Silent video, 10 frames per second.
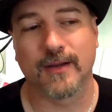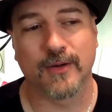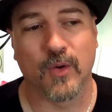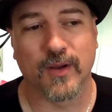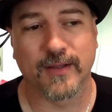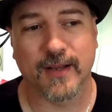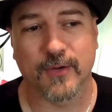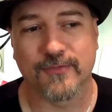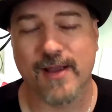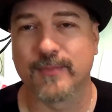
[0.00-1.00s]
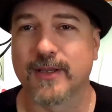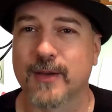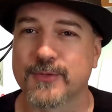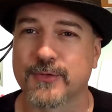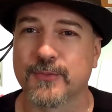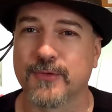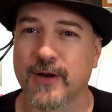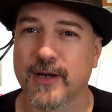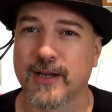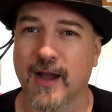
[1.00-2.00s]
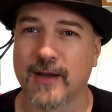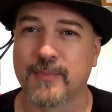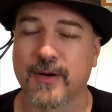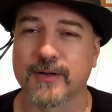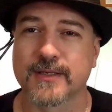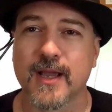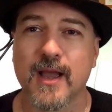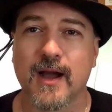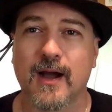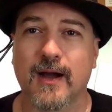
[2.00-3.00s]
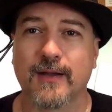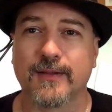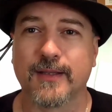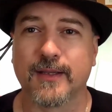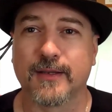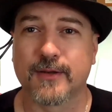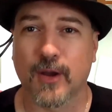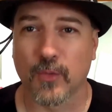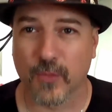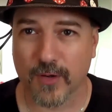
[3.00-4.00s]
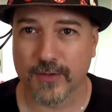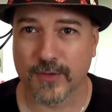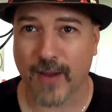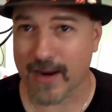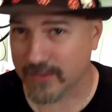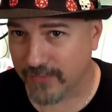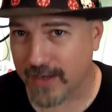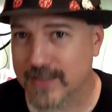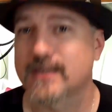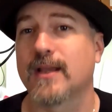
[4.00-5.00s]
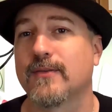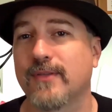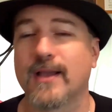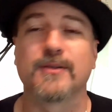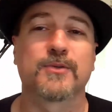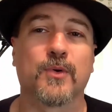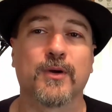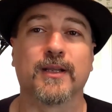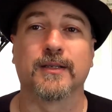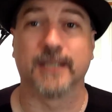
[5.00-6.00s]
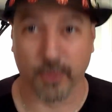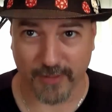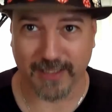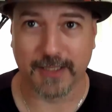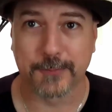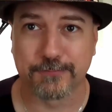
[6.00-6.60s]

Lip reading: knowing that her family comes from very odd parts, the code word to activate said flying sword is hillbilly.